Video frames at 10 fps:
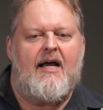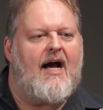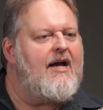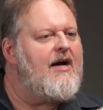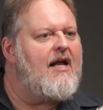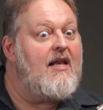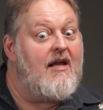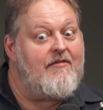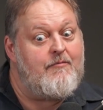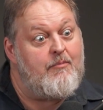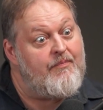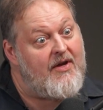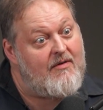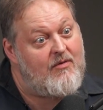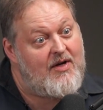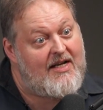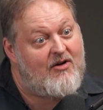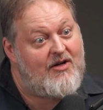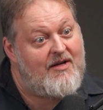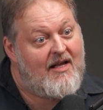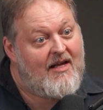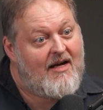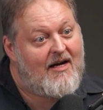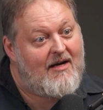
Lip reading: I love really good